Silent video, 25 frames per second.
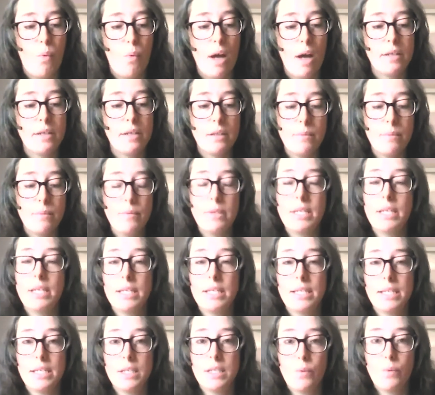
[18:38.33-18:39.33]
while some
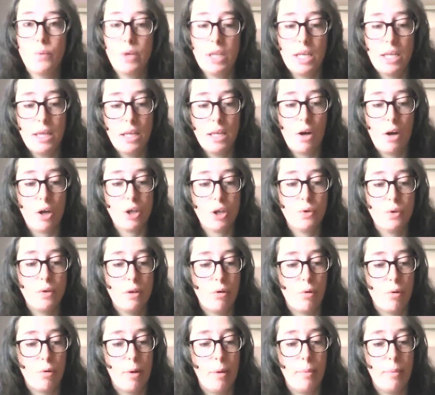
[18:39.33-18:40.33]
citizens within the
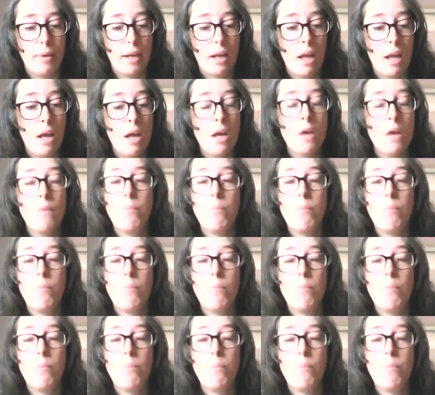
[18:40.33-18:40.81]
Austrian Republic